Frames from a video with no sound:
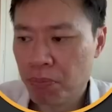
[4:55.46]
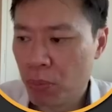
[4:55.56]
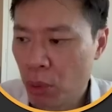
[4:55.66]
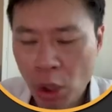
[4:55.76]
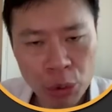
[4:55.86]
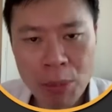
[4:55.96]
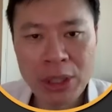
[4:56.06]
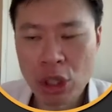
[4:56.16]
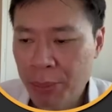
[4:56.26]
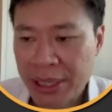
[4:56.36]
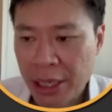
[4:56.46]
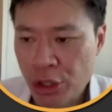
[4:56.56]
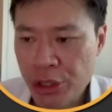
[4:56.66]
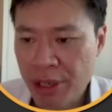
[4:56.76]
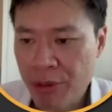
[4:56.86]
not too much
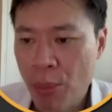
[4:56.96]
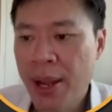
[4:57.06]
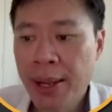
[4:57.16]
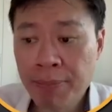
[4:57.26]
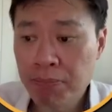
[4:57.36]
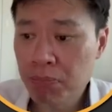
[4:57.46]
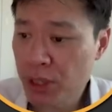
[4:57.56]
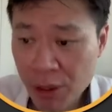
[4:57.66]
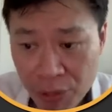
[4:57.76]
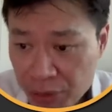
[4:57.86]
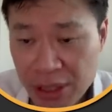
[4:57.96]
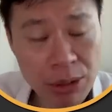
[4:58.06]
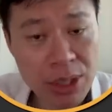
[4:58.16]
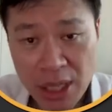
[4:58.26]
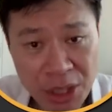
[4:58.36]
obligations everywhere, and
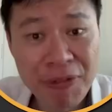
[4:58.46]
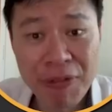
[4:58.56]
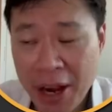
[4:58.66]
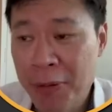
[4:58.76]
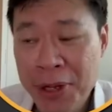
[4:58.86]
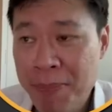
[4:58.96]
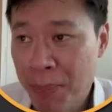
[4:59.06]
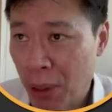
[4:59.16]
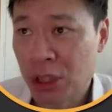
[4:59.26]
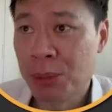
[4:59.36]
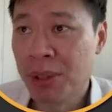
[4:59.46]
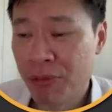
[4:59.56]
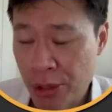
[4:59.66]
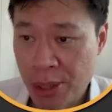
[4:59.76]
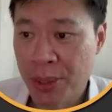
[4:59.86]
750,000 is actually very possible
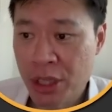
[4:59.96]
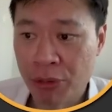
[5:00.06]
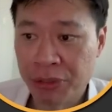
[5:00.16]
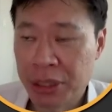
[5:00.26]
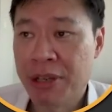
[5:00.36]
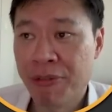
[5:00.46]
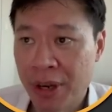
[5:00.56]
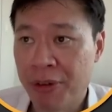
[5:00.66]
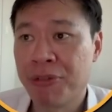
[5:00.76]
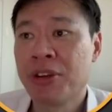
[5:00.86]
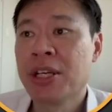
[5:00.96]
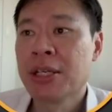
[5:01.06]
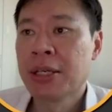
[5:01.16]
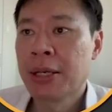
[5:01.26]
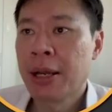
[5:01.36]
for someone age of 35.
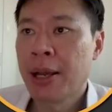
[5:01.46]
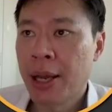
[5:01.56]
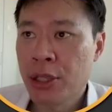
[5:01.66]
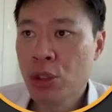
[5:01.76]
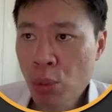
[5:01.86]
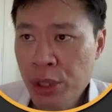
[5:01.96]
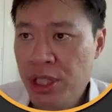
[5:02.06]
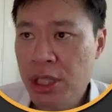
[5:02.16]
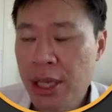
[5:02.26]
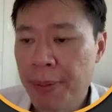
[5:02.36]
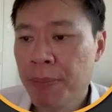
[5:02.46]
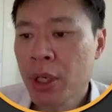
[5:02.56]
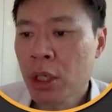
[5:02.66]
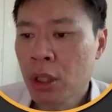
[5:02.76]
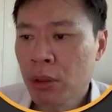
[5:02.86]
And you would see that
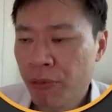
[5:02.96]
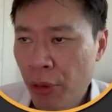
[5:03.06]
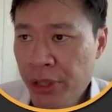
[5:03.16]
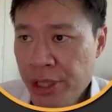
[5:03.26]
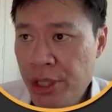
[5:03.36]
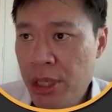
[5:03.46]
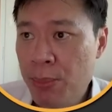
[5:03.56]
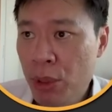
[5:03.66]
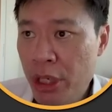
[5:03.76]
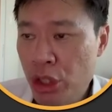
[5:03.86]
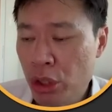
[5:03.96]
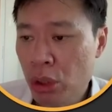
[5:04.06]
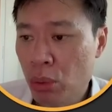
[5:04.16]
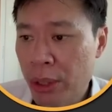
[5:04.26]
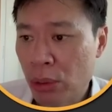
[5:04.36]
for this simulation
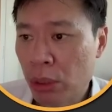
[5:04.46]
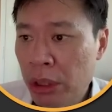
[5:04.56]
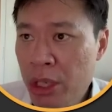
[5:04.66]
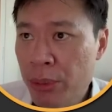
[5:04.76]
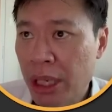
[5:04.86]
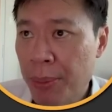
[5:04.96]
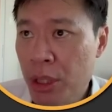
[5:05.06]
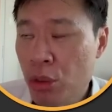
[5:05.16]
to get to early retirement,